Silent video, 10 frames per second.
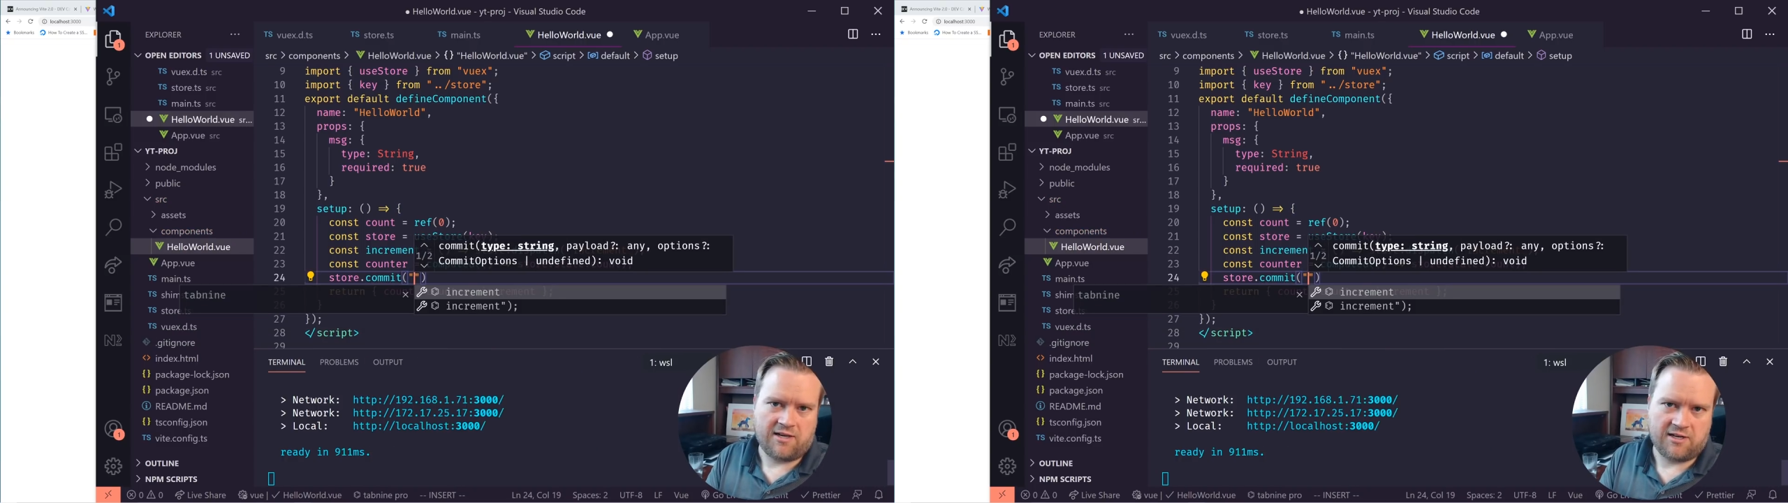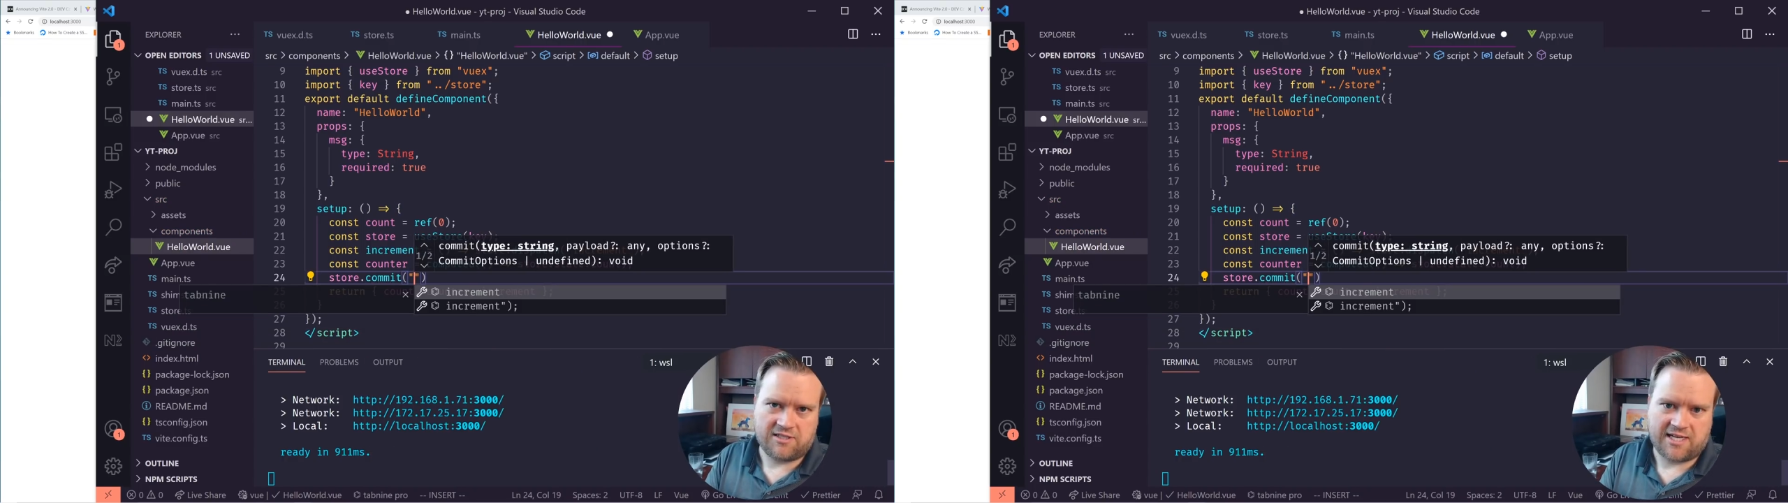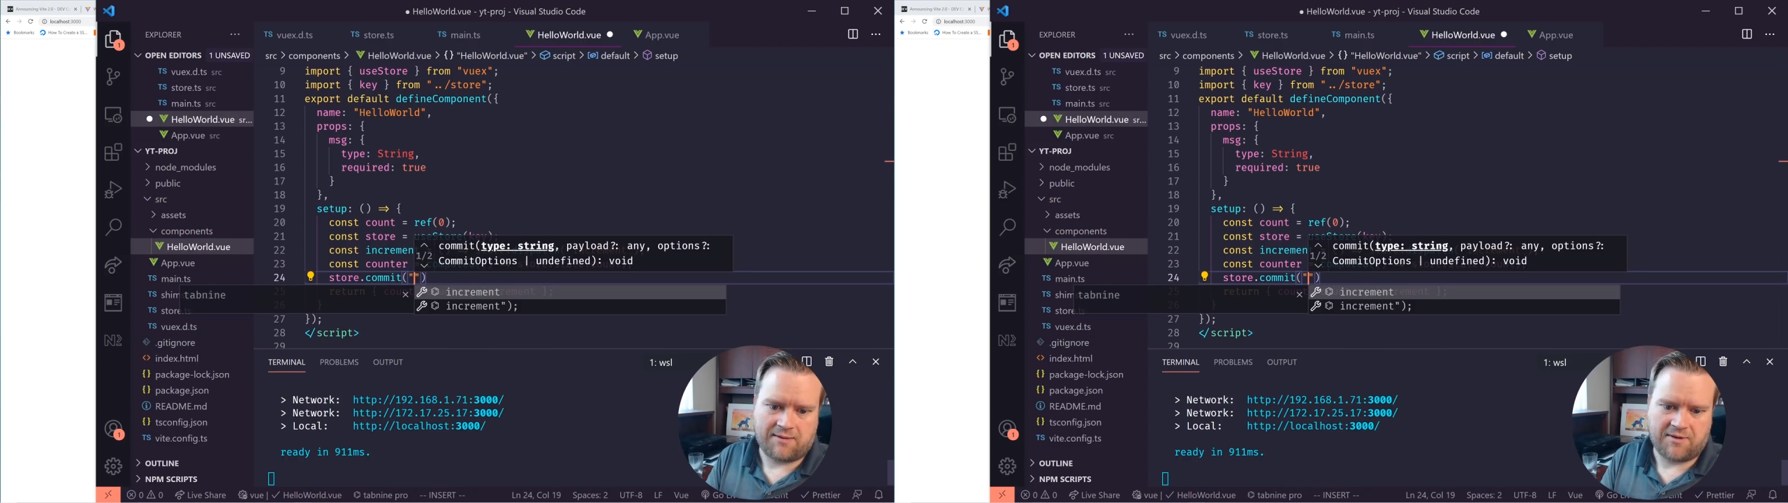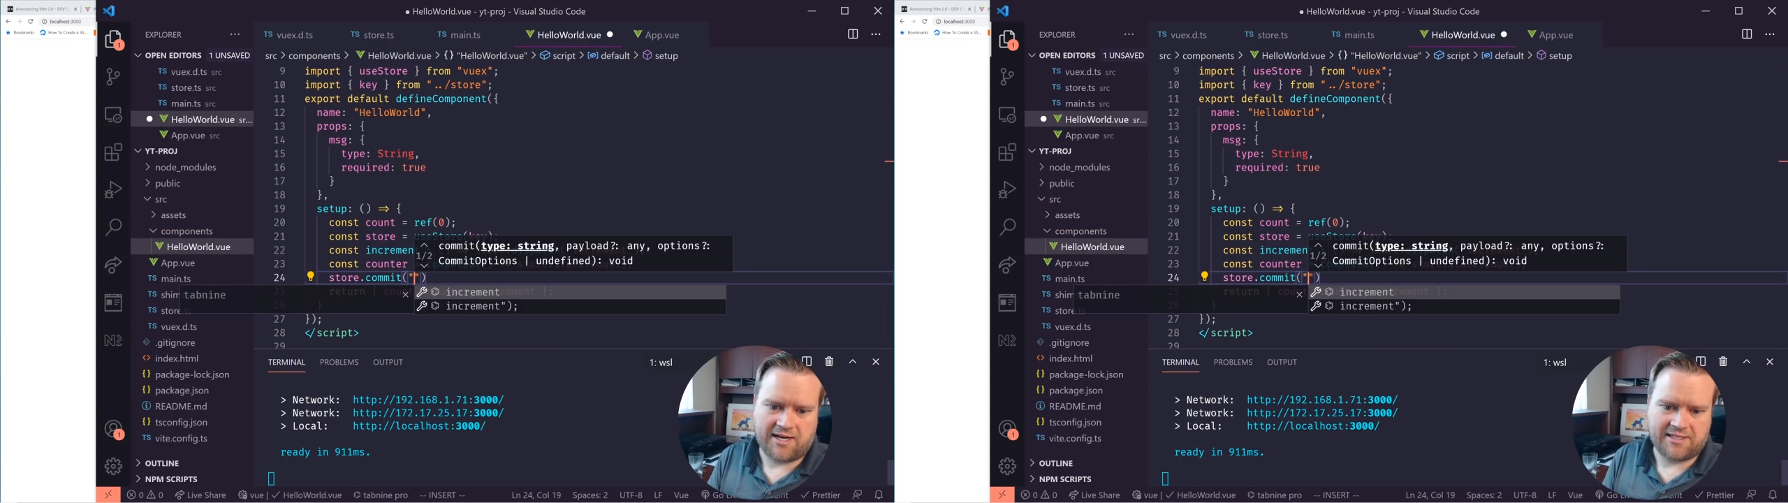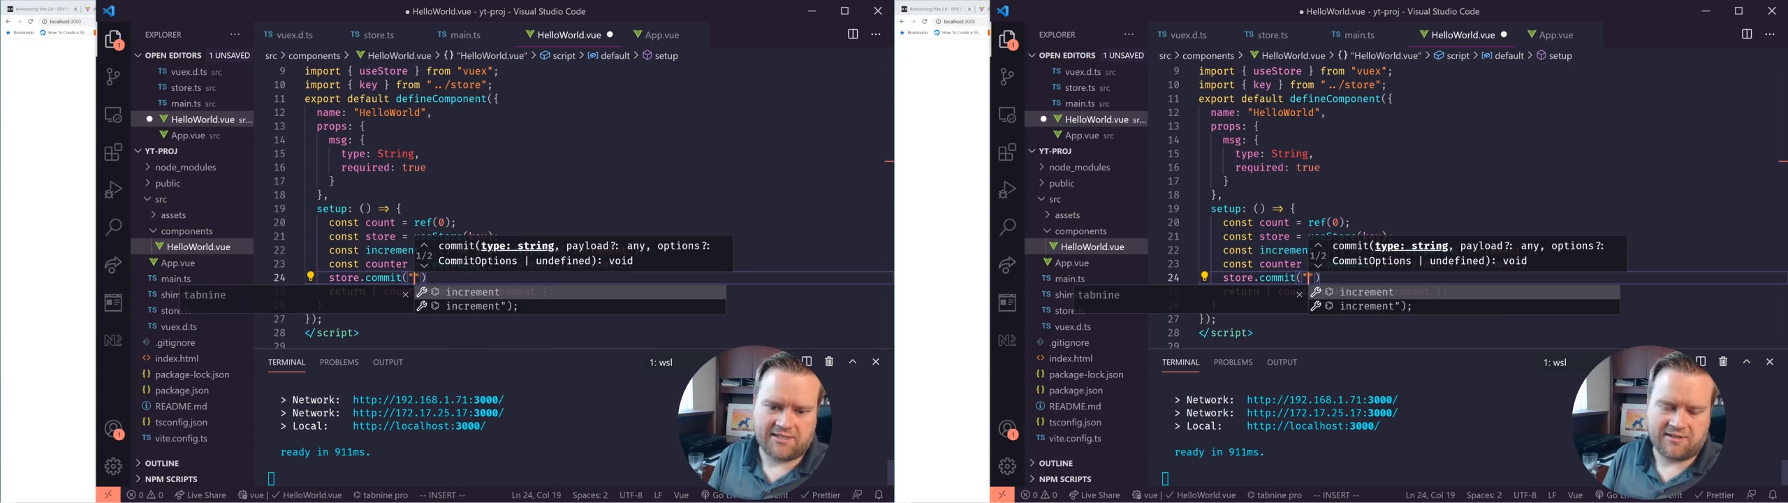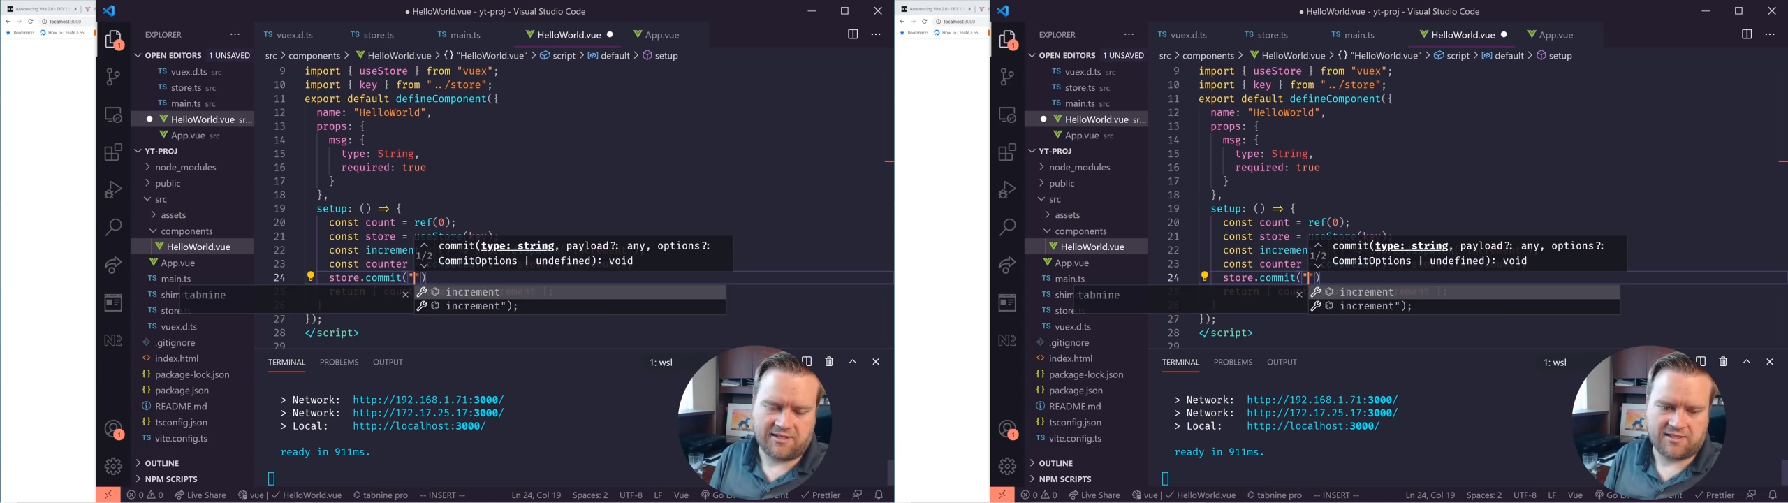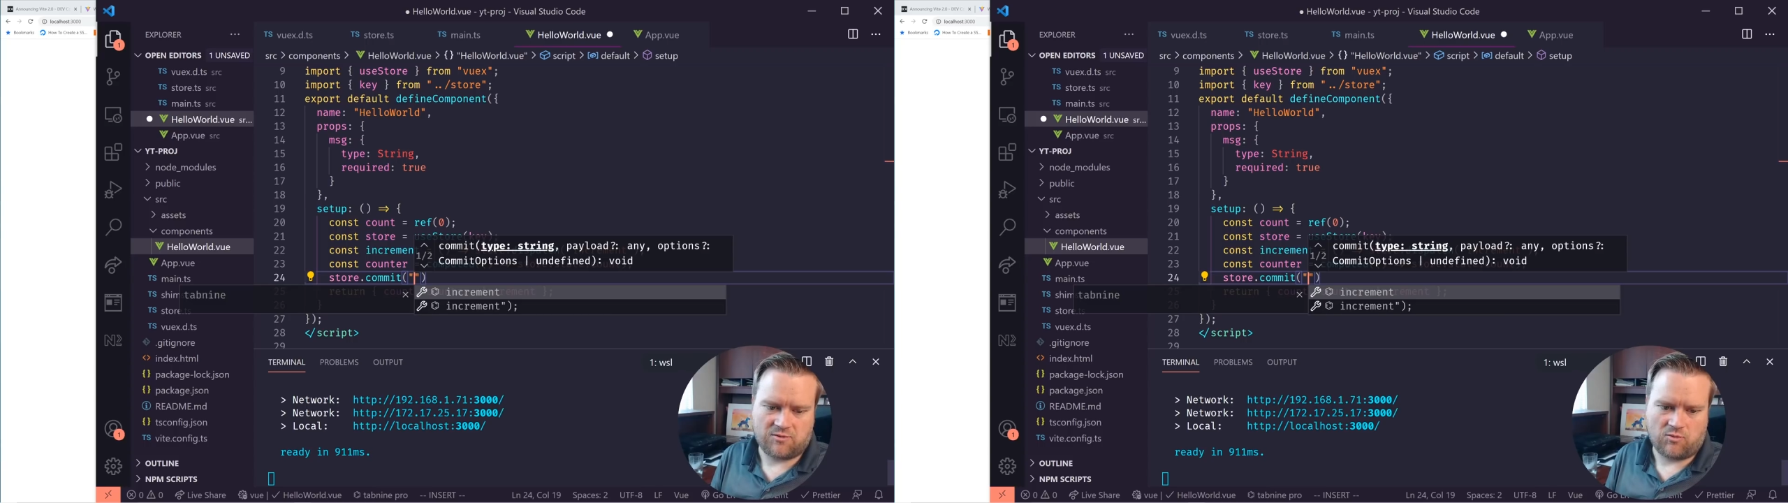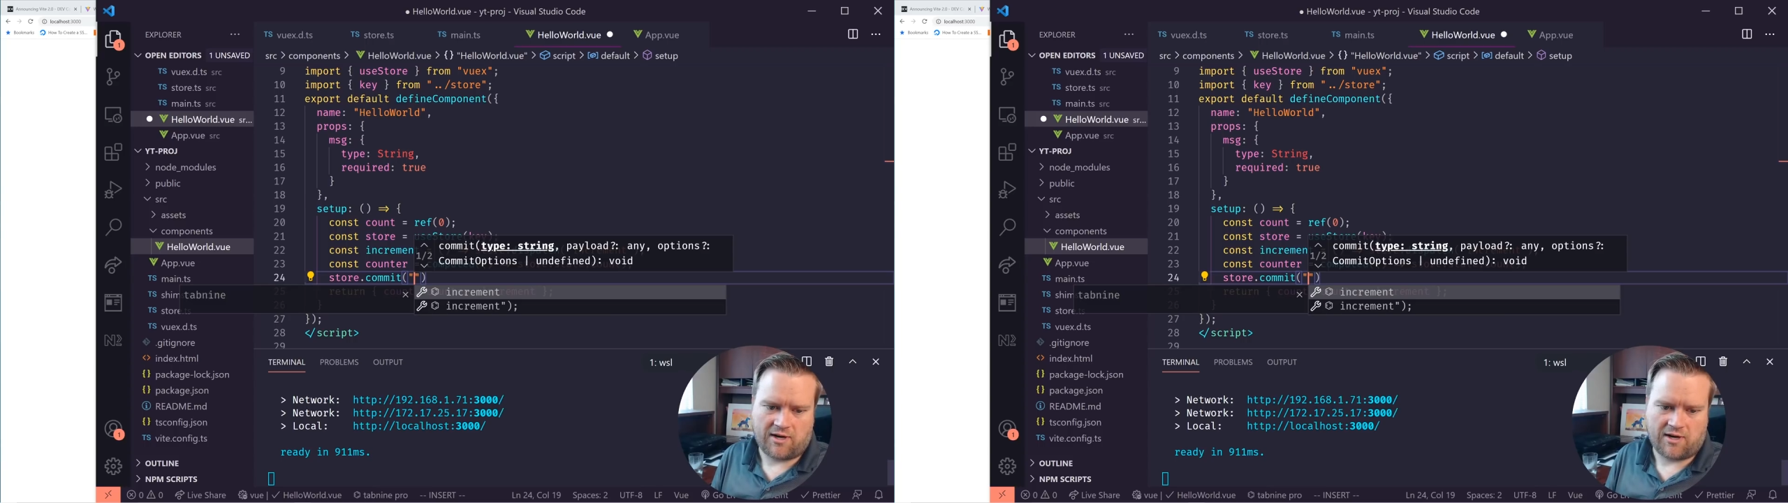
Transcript: here's Tabnine telling us